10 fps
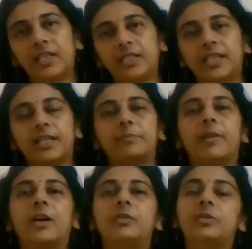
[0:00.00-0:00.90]
It gets
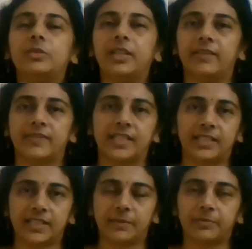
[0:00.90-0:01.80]
bound to the Fc
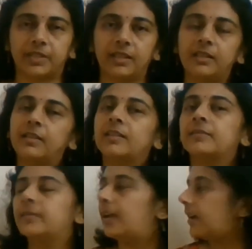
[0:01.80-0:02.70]
receptor,
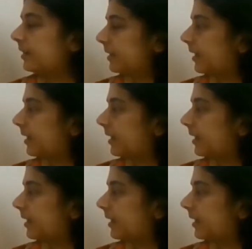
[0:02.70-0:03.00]
and